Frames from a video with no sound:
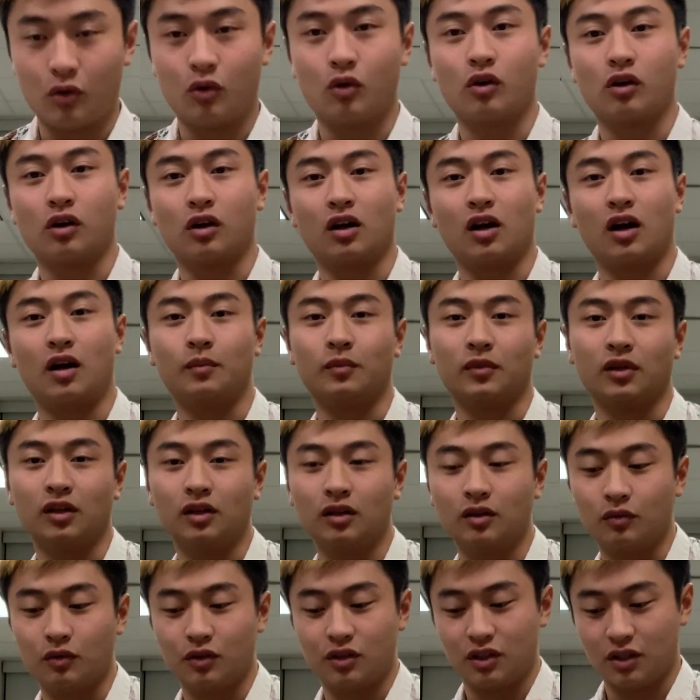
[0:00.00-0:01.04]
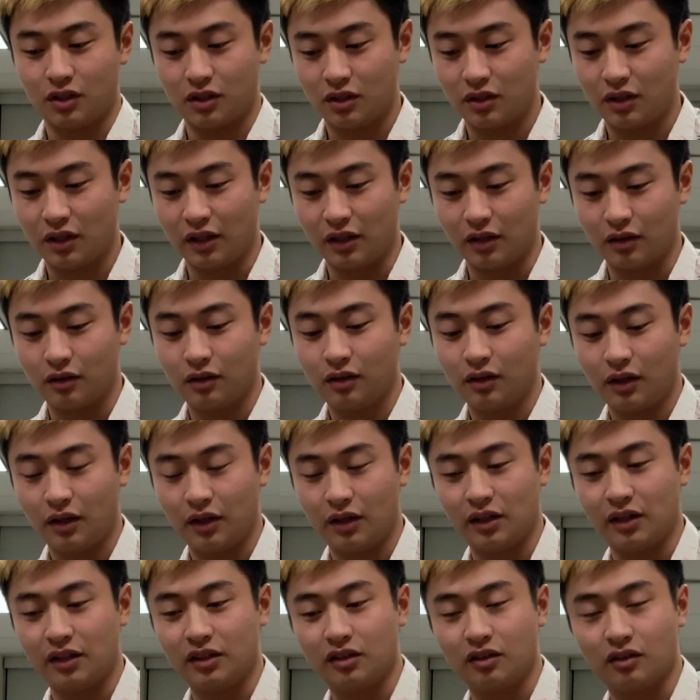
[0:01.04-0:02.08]
origami, which is thinner
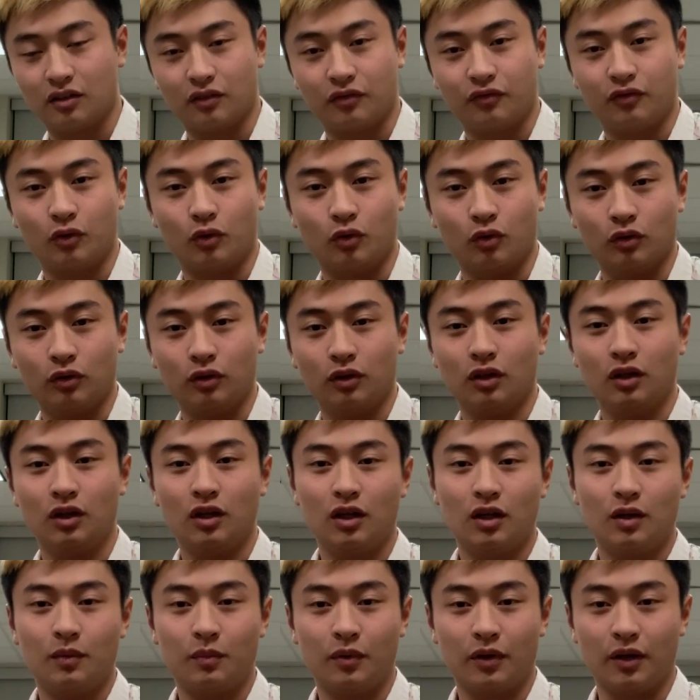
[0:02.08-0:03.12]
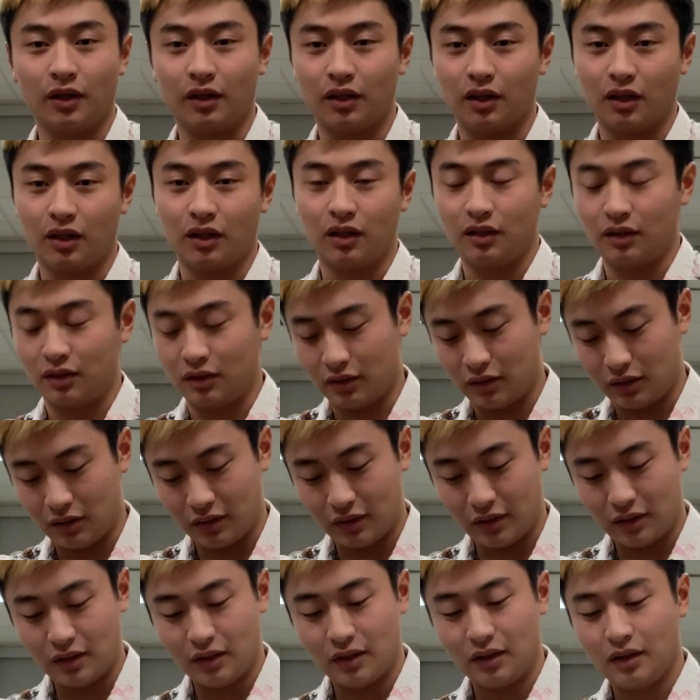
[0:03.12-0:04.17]
and easier to fold, but
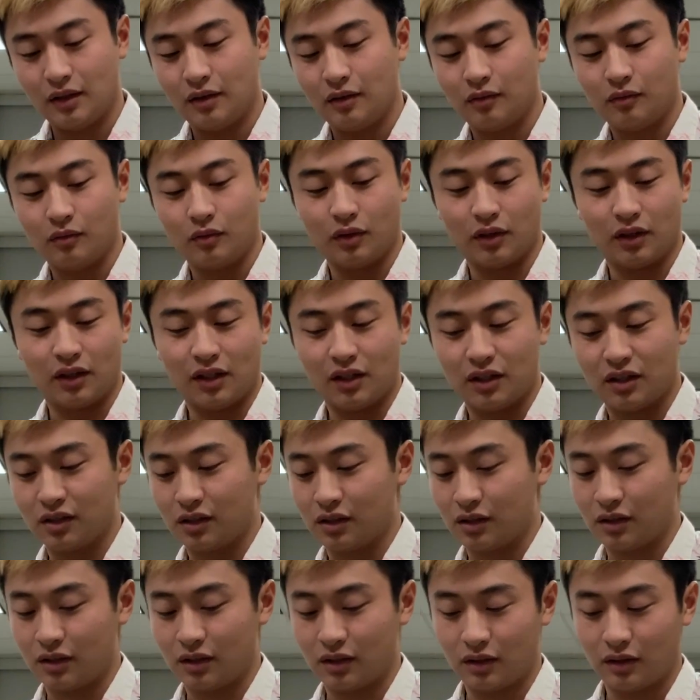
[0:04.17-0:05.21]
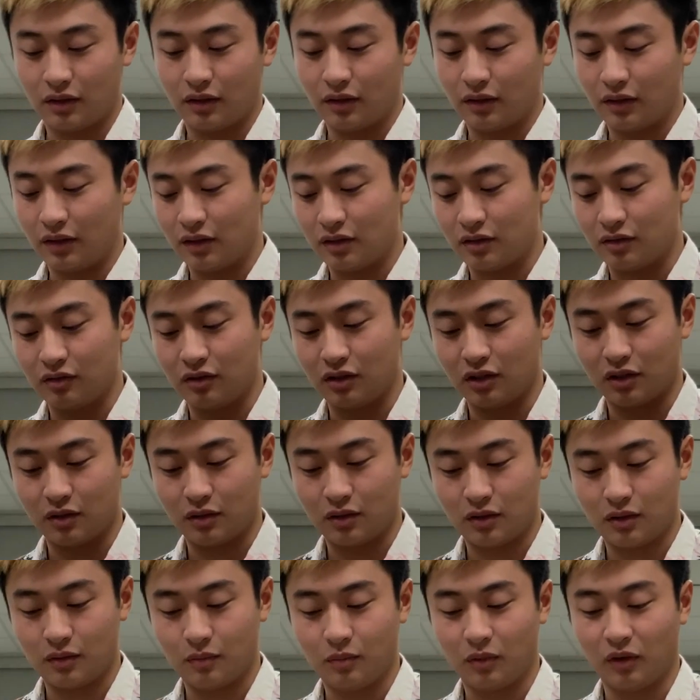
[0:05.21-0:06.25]
with this will
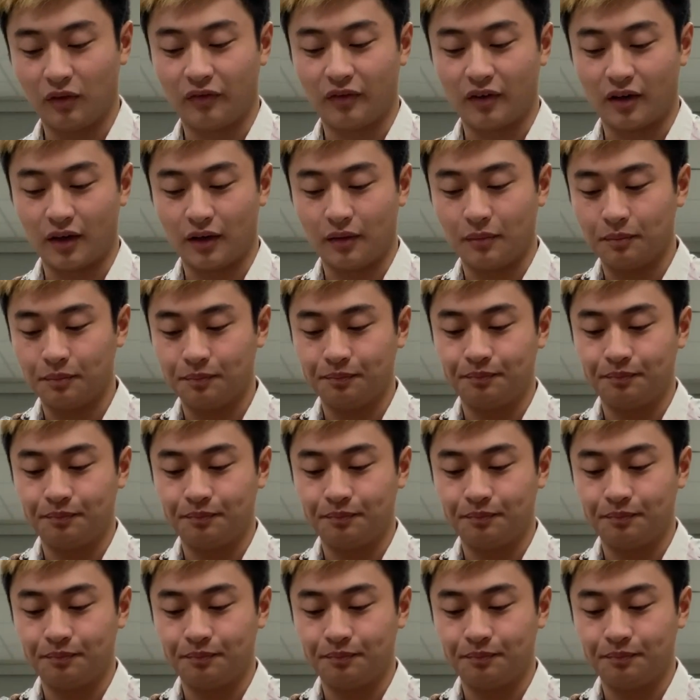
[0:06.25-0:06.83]
just be fine.